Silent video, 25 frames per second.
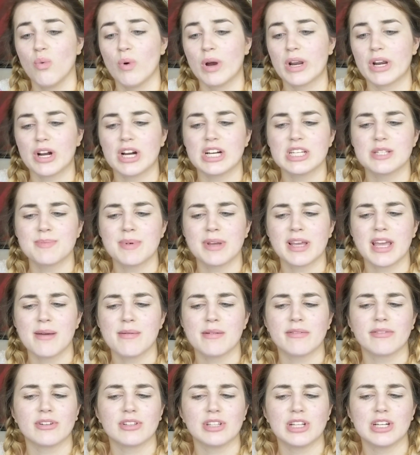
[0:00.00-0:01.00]
When her husband
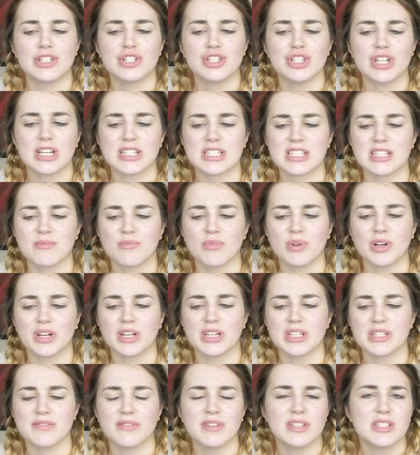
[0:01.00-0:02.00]
came in for lunch, she asked him where
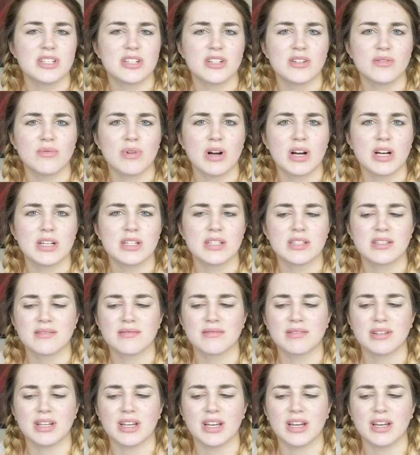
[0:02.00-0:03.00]
his visitor
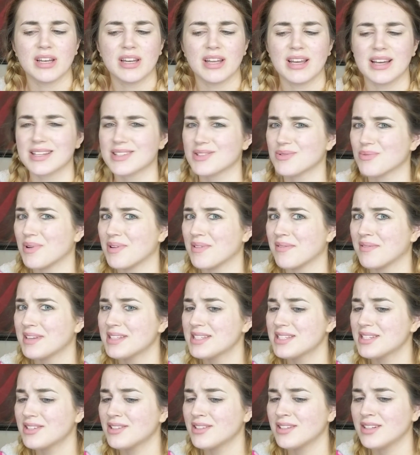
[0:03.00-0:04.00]
was, and he asked what
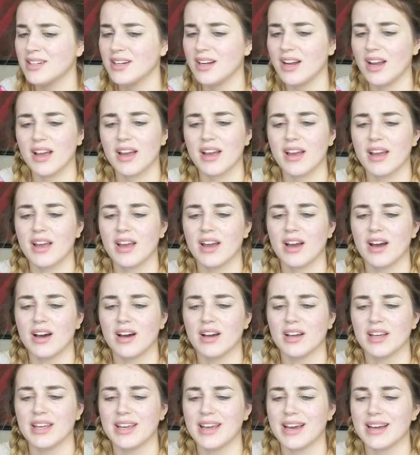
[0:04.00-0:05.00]
visitor.
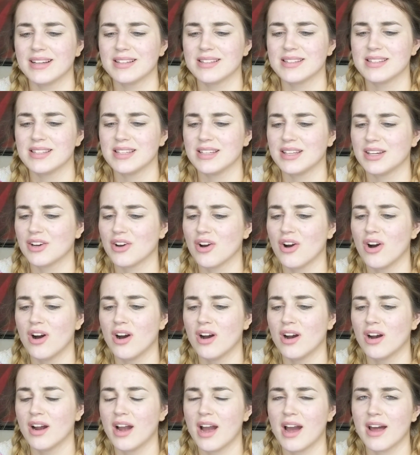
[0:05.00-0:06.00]
He hadn't seen a
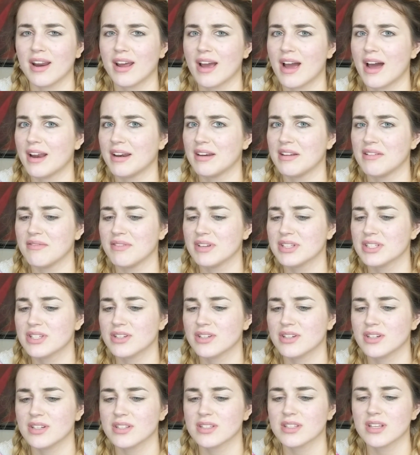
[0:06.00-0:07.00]
car, hadn't had any
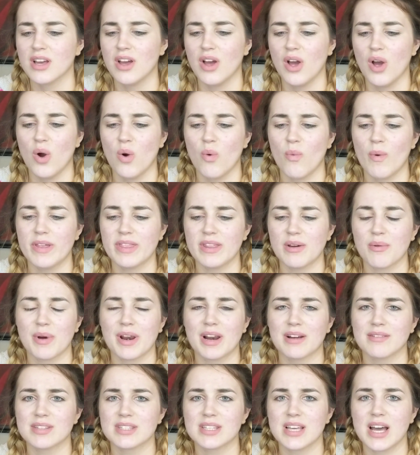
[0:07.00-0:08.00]
visitors. When they
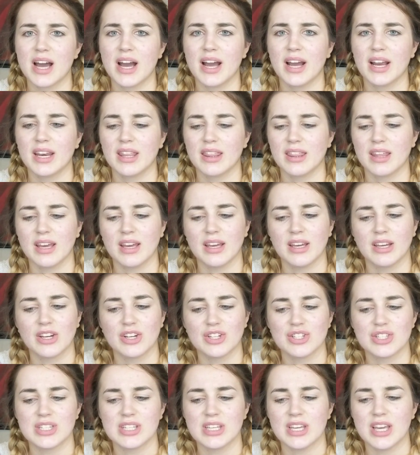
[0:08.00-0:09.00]
went outside, they
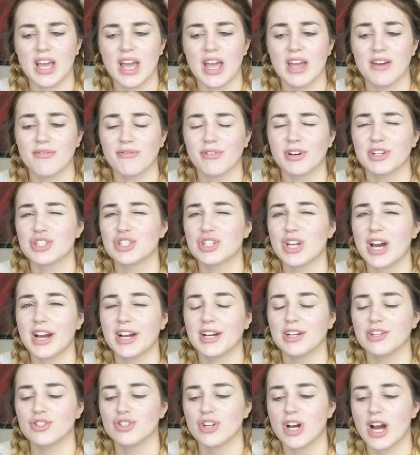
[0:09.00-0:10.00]
could see a fresh
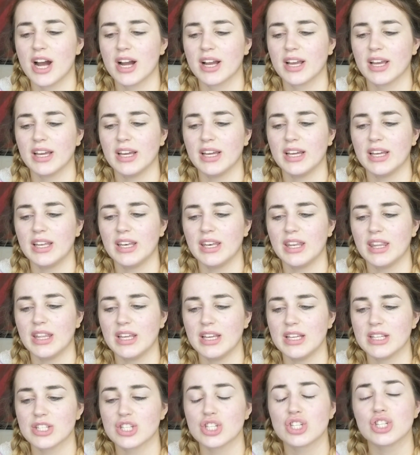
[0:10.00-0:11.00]
tire track in
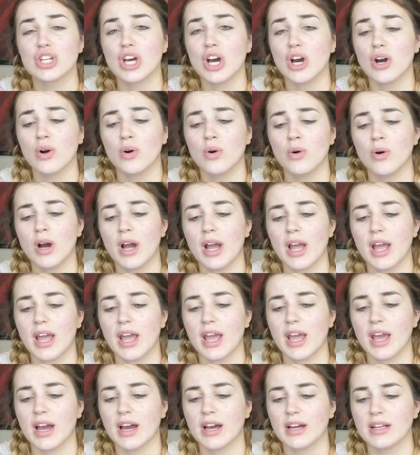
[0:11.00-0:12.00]
the snow,
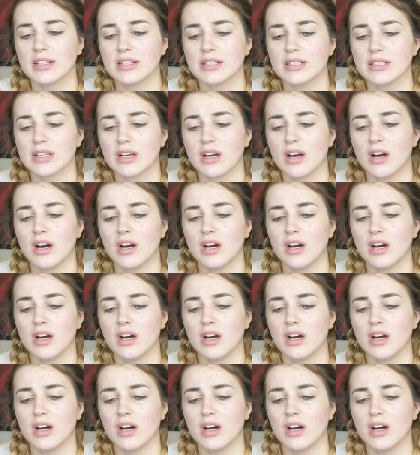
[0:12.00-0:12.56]
and